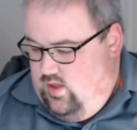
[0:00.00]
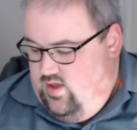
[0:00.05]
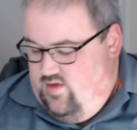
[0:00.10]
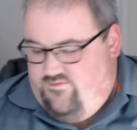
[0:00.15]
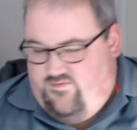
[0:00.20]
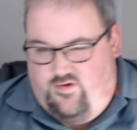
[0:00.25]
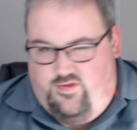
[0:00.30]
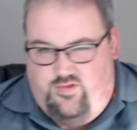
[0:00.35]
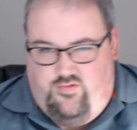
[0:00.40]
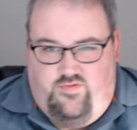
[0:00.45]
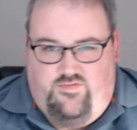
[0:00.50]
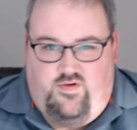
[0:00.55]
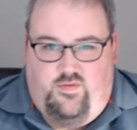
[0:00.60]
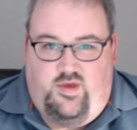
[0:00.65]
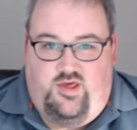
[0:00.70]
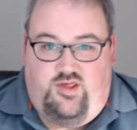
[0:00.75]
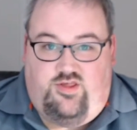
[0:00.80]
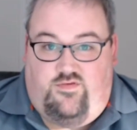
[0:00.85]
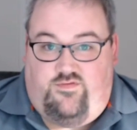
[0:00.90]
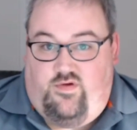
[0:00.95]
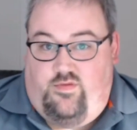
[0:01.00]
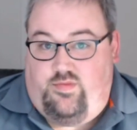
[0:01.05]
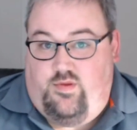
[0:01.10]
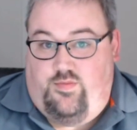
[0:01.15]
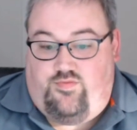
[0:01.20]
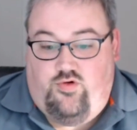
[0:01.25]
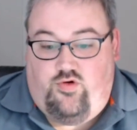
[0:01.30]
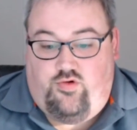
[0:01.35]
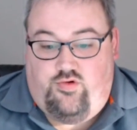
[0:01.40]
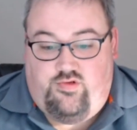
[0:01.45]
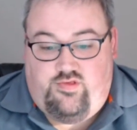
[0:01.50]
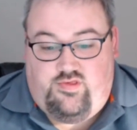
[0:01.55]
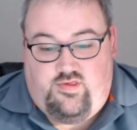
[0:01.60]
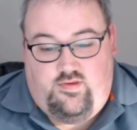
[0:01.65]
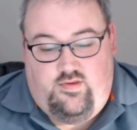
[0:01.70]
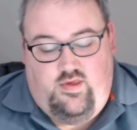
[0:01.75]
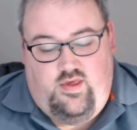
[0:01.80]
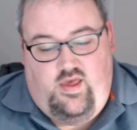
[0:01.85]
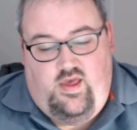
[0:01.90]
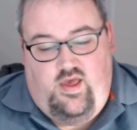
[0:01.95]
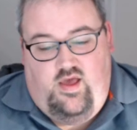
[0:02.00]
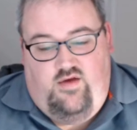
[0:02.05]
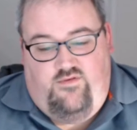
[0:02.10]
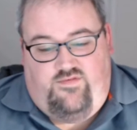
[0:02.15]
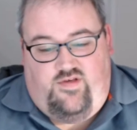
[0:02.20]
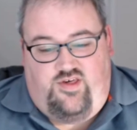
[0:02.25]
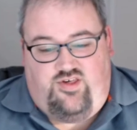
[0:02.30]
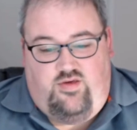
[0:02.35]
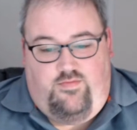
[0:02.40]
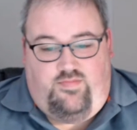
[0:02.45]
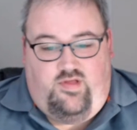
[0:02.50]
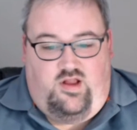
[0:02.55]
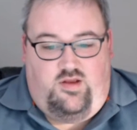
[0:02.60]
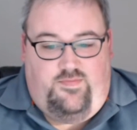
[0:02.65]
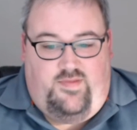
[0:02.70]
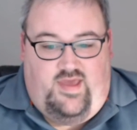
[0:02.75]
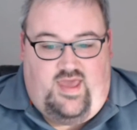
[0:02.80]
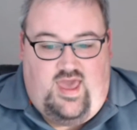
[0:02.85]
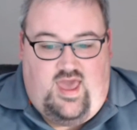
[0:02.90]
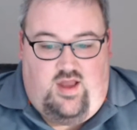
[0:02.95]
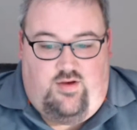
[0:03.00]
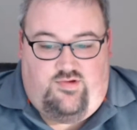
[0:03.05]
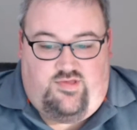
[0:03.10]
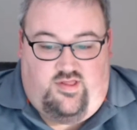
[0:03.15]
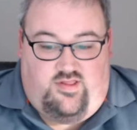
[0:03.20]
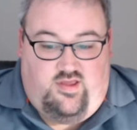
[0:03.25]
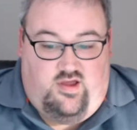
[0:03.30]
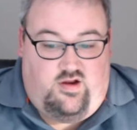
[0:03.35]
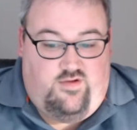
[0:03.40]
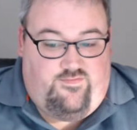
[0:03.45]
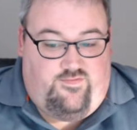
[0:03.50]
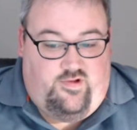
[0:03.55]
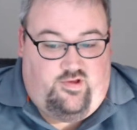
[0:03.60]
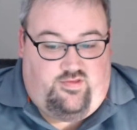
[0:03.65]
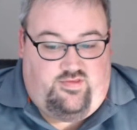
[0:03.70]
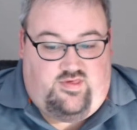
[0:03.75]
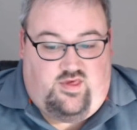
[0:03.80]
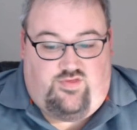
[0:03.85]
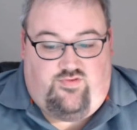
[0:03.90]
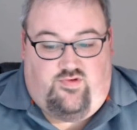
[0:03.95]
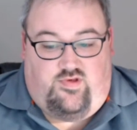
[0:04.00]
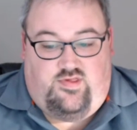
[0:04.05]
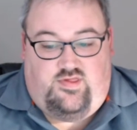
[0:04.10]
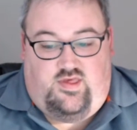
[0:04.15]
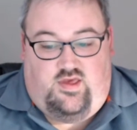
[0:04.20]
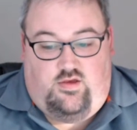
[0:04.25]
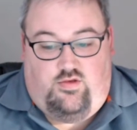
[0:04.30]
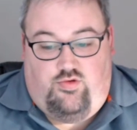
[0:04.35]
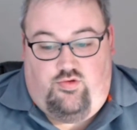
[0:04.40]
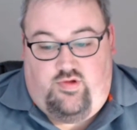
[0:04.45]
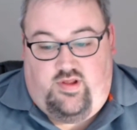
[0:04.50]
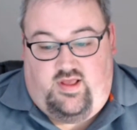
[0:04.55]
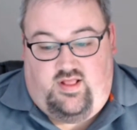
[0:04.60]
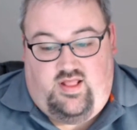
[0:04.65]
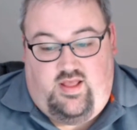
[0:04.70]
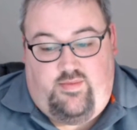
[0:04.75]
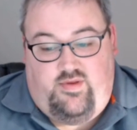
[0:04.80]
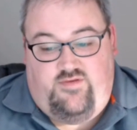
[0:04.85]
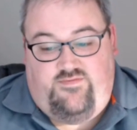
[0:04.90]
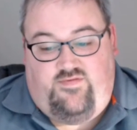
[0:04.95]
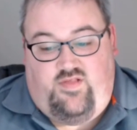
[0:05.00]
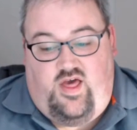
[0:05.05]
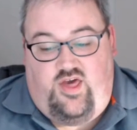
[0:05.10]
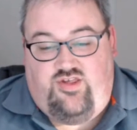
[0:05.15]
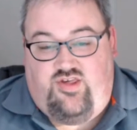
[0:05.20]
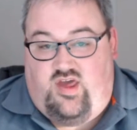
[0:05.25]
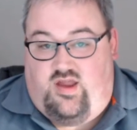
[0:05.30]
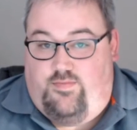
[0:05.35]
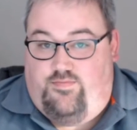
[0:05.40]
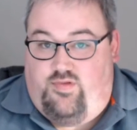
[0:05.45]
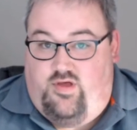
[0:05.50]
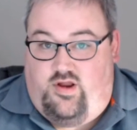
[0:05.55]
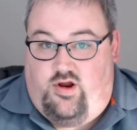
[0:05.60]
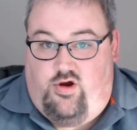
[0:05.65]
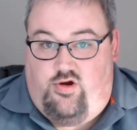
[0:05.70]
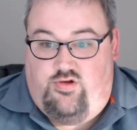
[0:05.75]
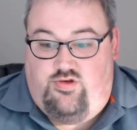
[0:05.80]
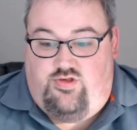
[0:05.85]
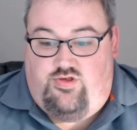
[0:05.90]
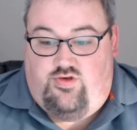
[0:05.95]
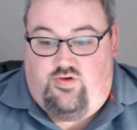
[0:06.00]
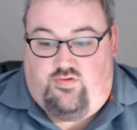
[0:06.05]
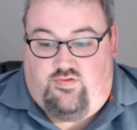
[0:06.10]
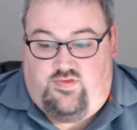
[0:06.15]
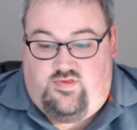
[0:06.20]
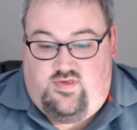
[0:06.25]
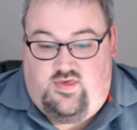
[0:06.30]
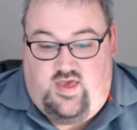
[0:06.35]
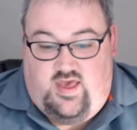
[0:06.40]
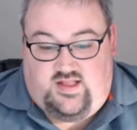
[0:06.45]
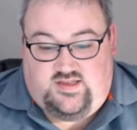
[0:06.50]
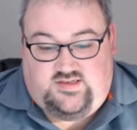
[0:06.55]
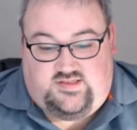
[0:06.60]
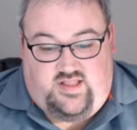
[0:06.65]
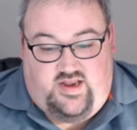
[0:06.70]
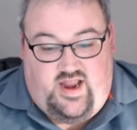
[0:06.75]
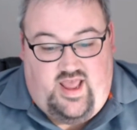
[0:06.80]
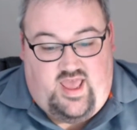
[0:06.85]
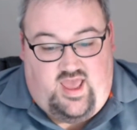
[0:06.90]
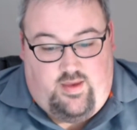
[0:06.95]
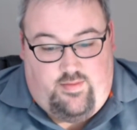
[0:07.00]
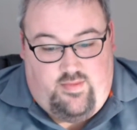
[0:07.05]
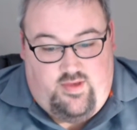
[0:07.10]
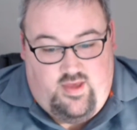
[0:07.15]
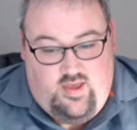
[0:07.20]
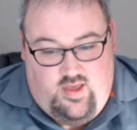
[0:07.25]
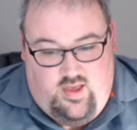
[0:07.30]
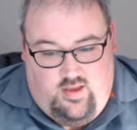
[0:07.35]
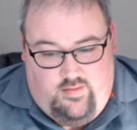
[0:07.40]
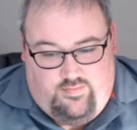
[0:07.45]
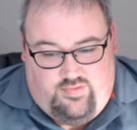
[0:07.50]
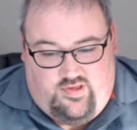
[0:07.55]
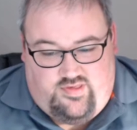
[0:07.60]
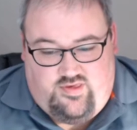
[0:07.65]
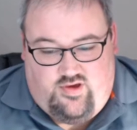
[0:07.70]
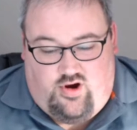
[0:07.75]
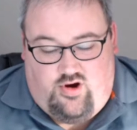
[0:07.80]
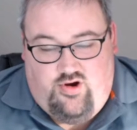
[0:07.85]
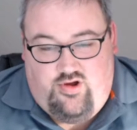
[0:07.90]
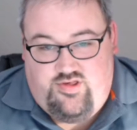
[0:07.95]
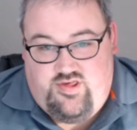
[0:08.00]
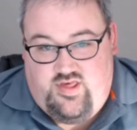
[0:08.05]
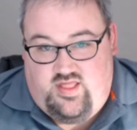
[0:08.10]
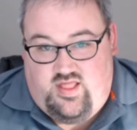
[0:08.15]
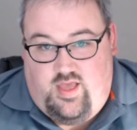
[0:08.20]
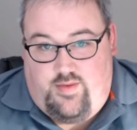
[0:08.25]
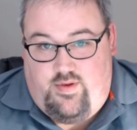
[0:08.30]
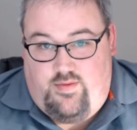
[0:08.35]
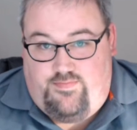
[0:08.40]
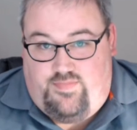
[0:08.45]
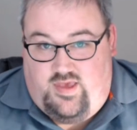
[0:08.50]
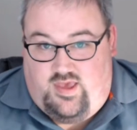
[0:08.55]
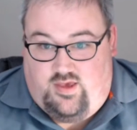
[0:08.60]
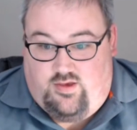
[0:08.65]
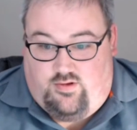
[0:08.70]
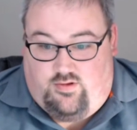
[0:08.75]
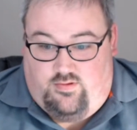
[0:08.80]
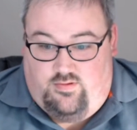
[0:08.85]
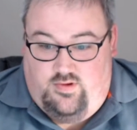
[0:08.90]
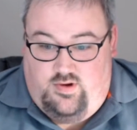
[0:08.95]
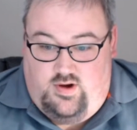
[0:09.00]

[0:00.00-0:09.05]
Further information from the brewers Flesh and Blood began with a ton of real citrus, including lemon flesh and blood orange juice, hence the name, plus orange and lemon peel.